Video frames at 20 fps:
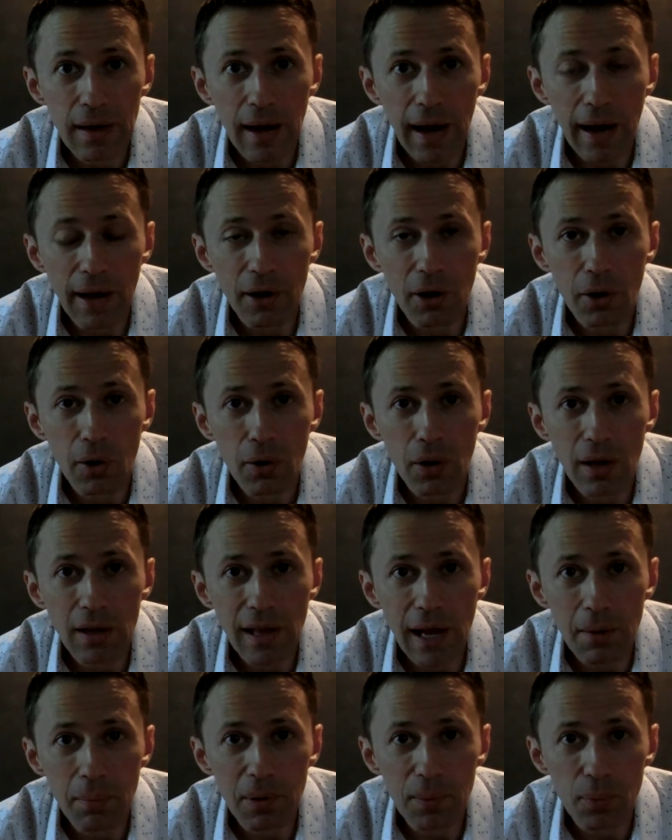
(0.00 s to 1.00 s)
I know a
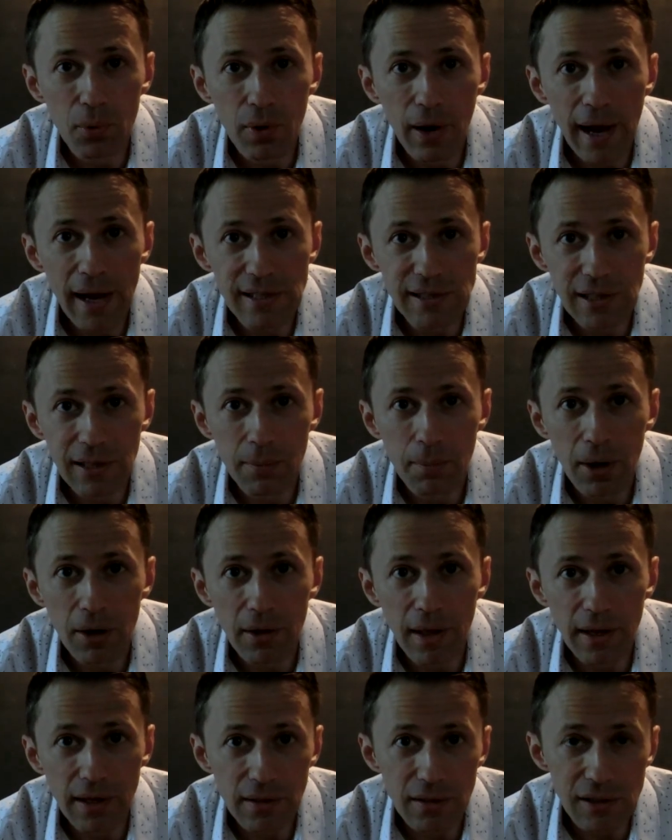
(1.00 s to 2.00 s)
lot of people were asking about
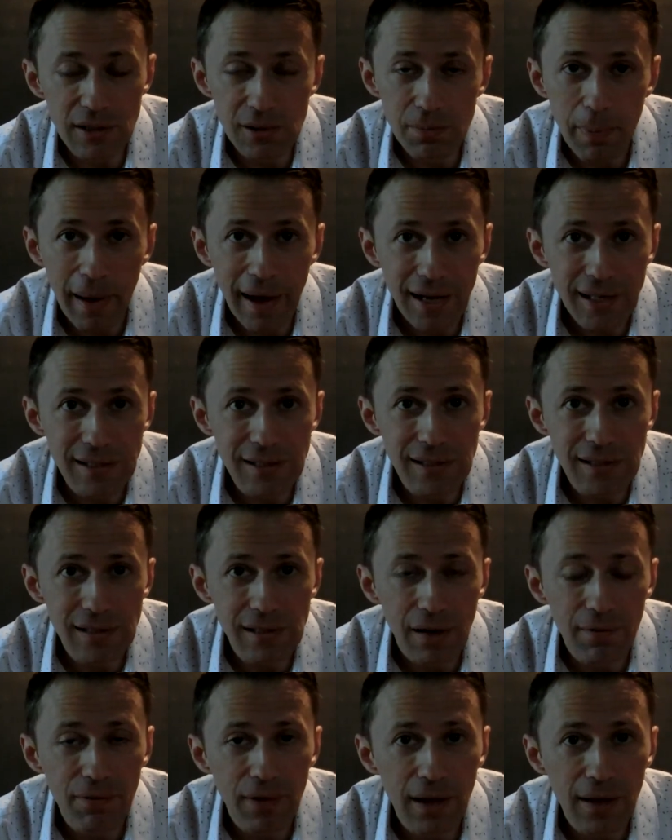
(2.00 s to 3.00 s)
like the specs and
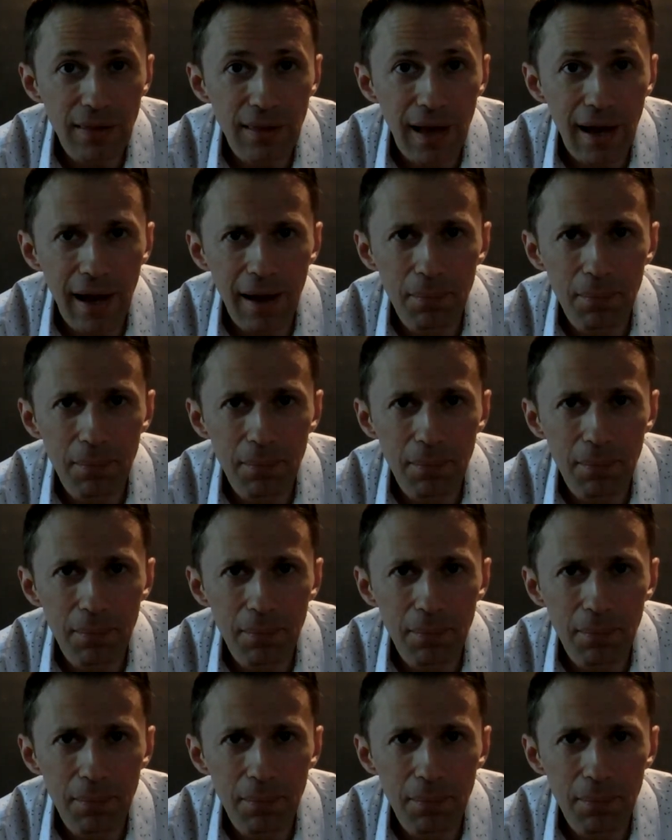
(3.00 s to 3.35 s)
stuff like that.